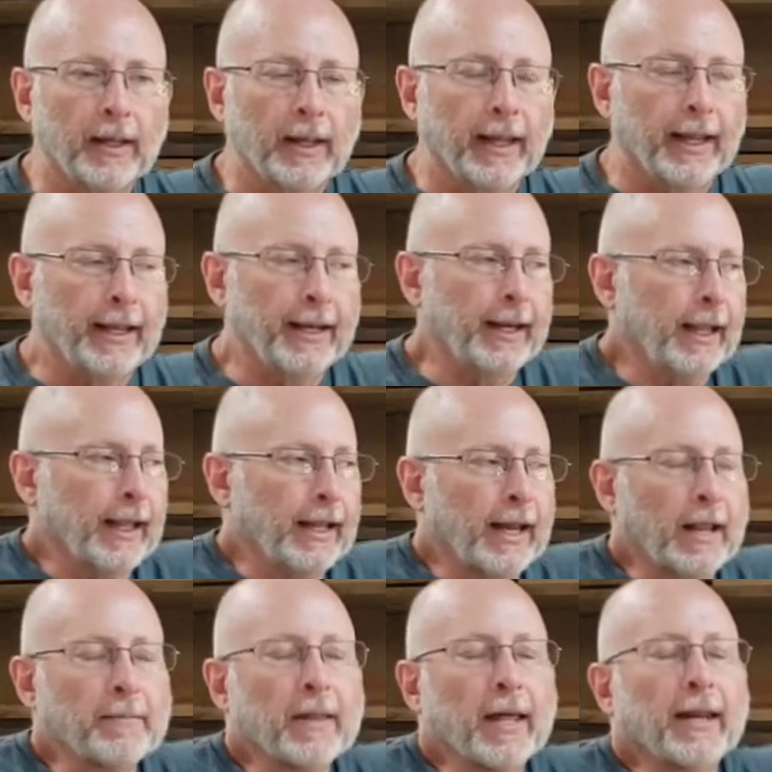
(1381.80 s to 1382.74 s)
And
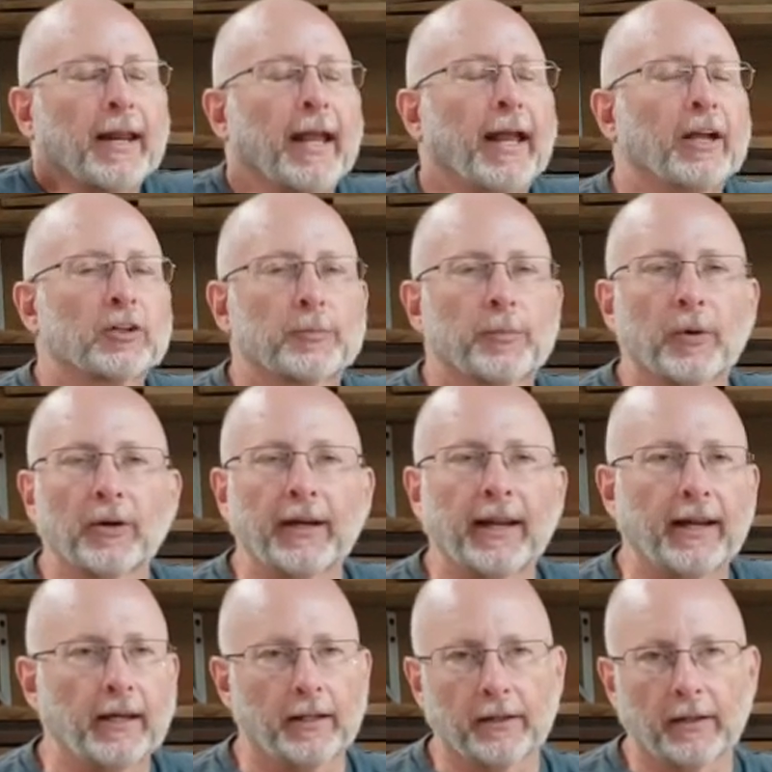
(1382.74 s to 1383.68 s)
I'm not an expert
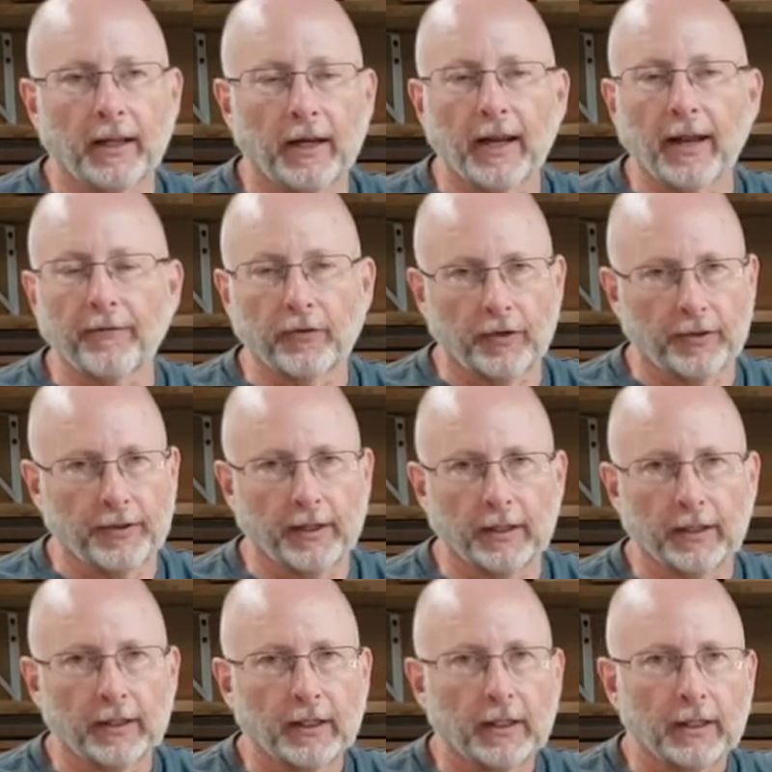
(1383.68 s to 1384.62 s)
in everything.
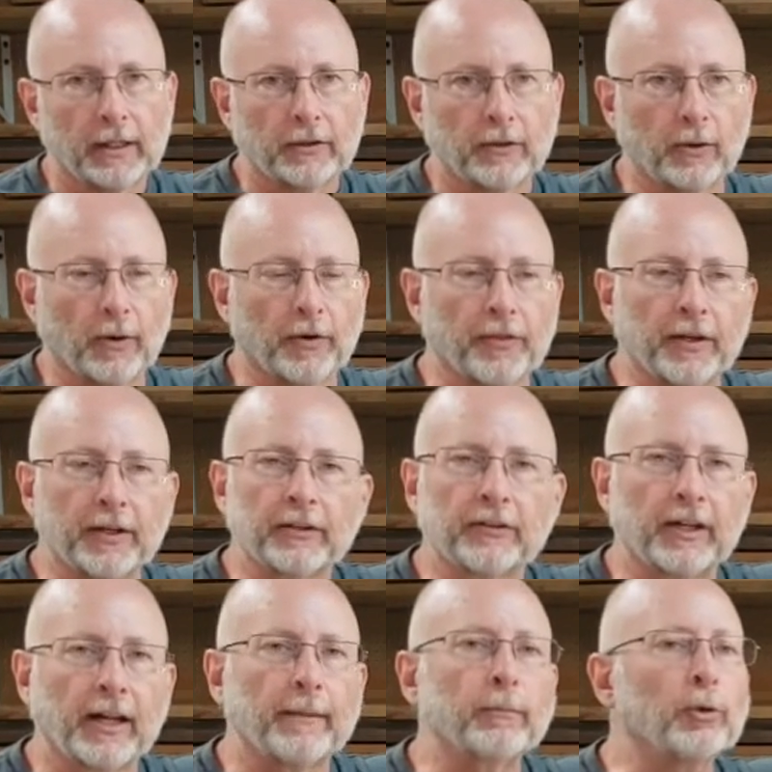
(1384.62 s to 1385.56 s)
There are things
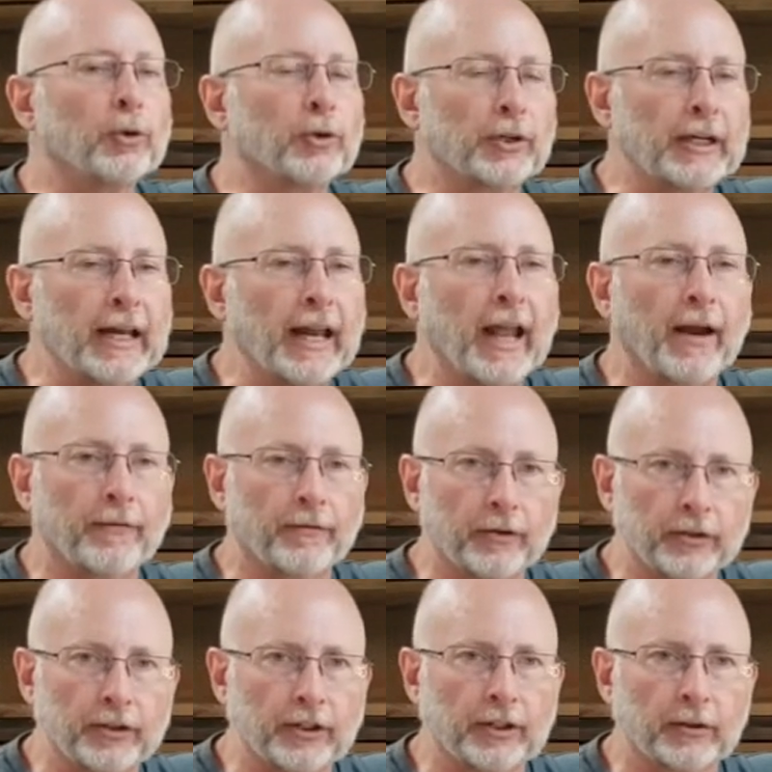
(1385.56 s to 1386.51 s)
that I'm learning every
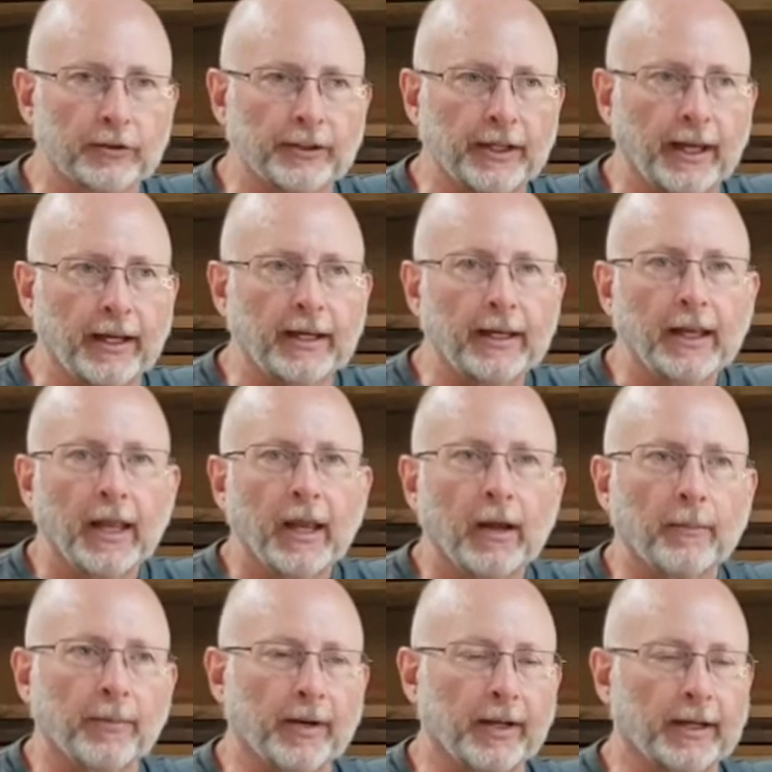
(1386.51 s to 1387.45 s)
single day.
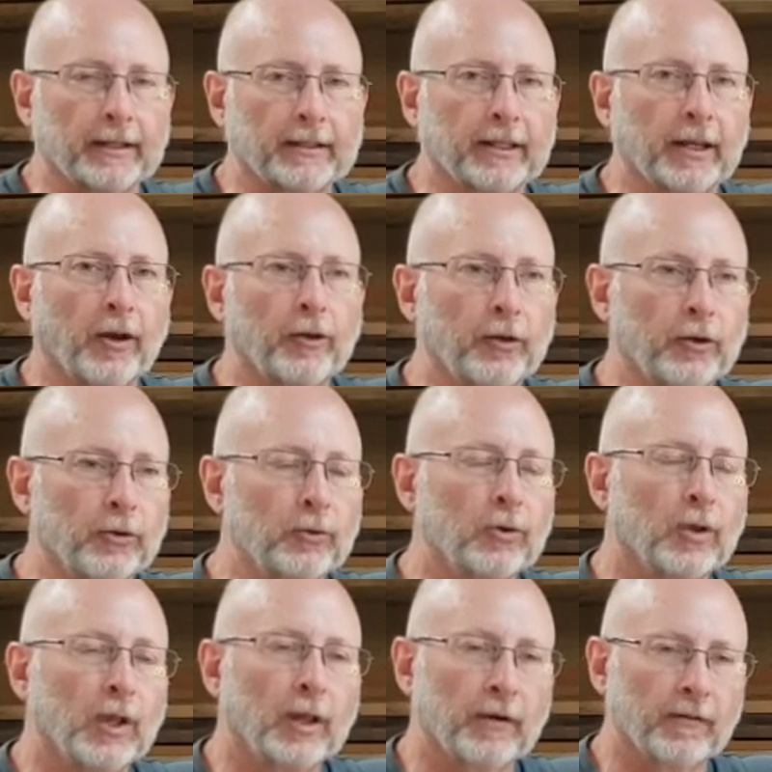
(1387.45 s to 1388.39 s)
But I can tell you
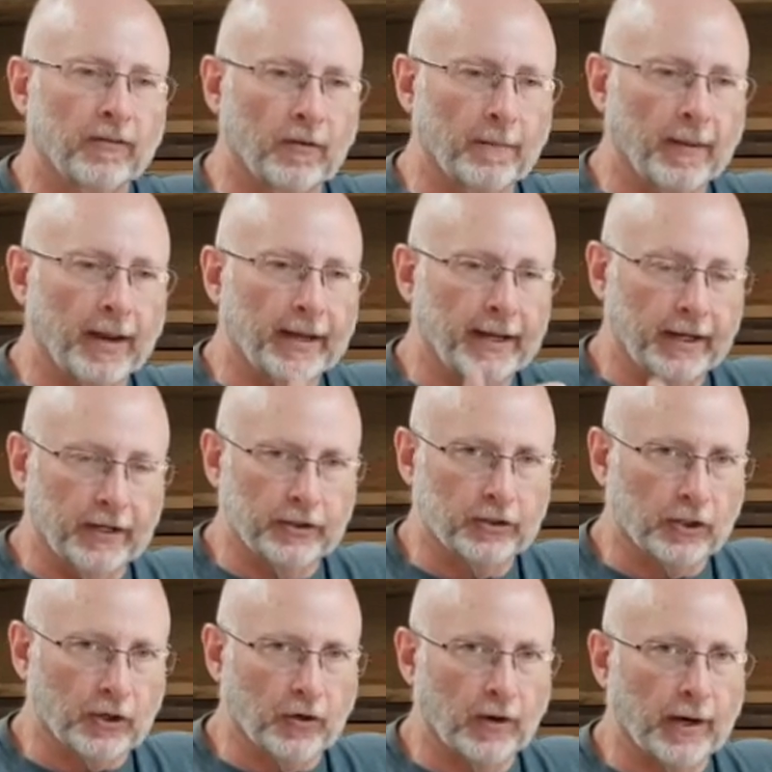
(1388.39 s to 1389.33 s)
from my
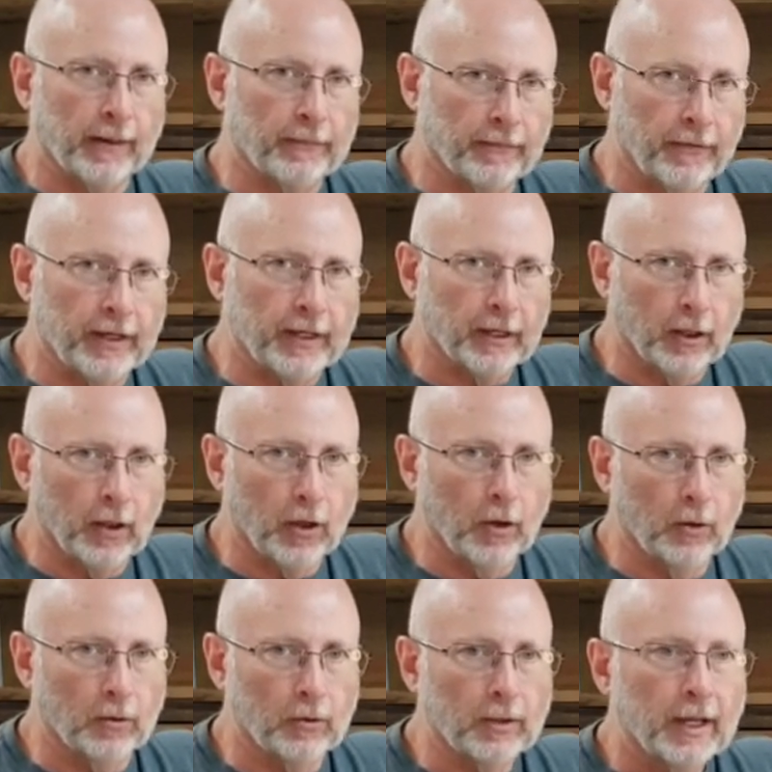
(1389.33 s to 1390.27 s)
Instagram feed
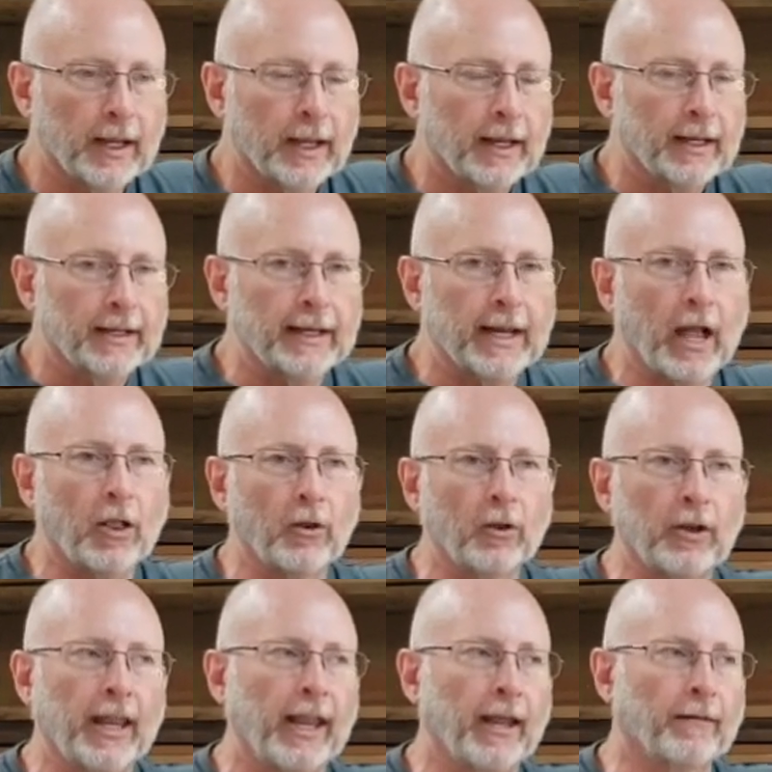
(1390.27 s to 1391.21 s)
alone, not
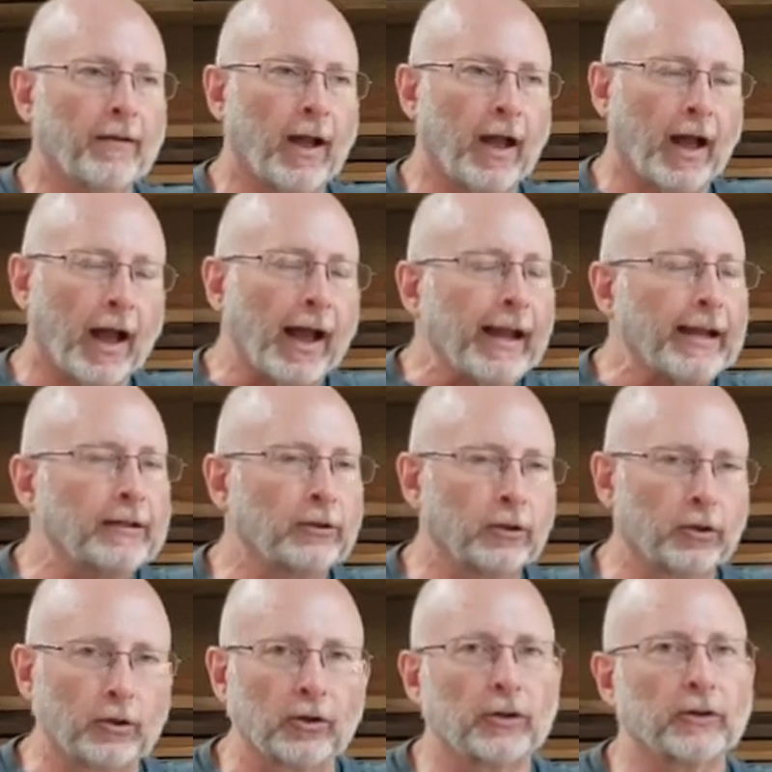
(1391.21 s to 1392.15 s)
only have I
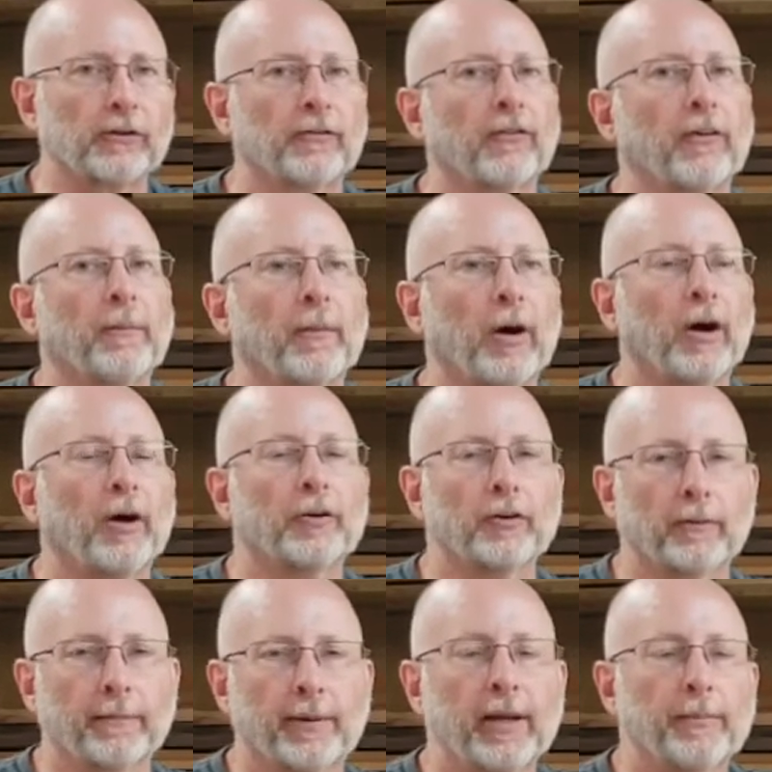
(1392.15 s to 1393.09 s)
learned from other
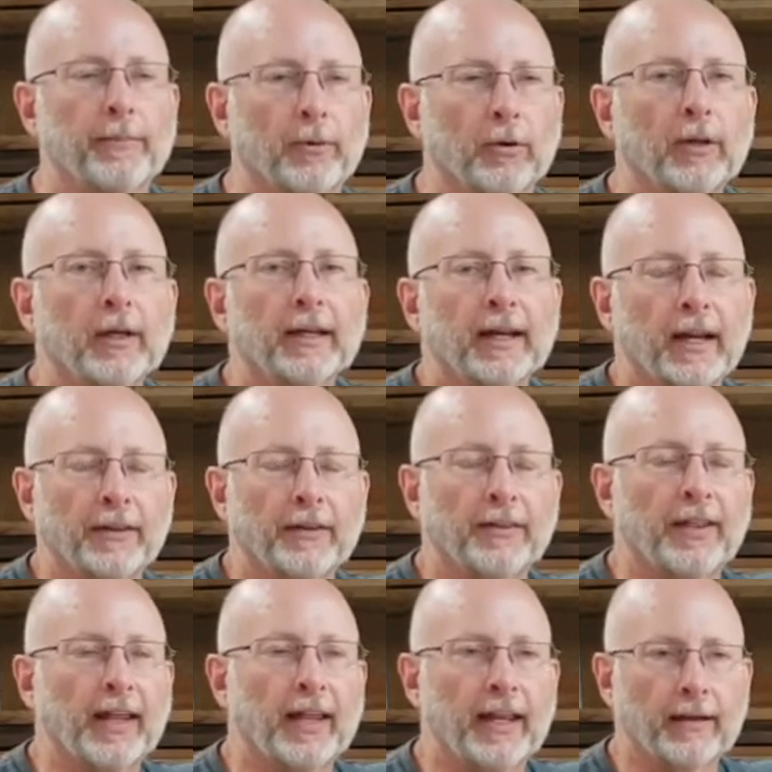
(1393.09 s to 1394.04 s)
people, and
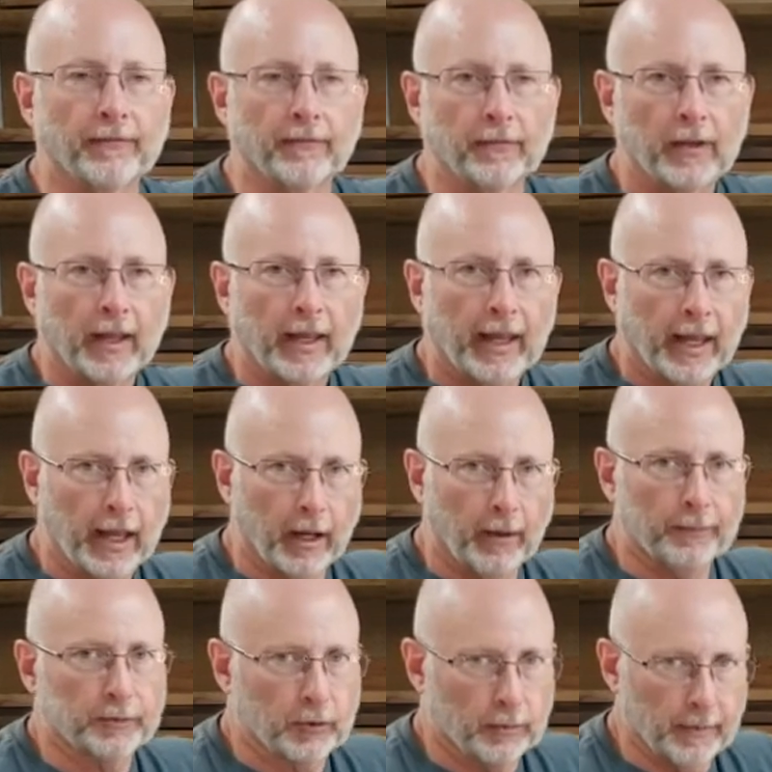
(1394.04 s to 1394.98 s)
they have
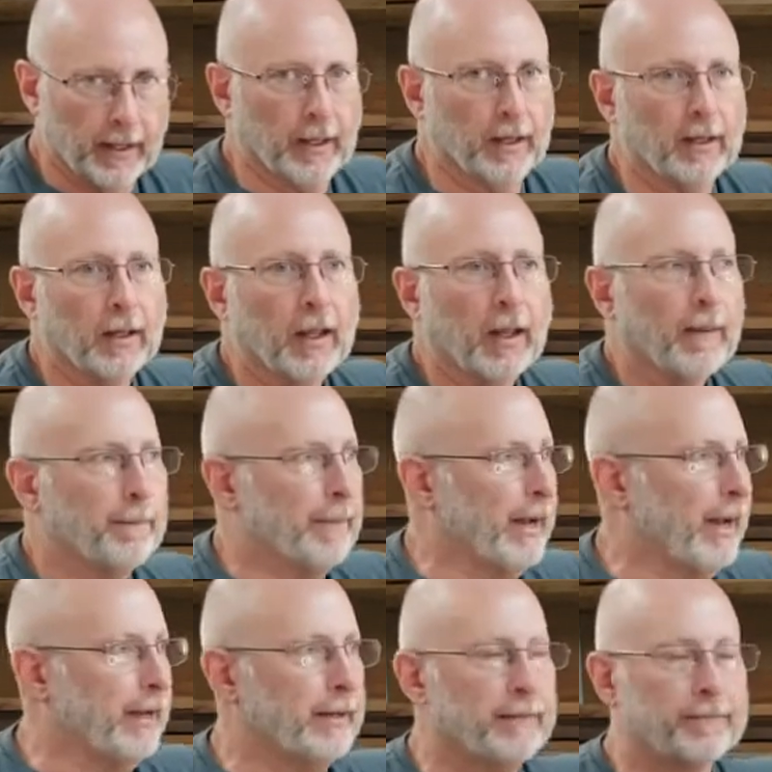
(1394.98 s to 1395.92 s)
helped me by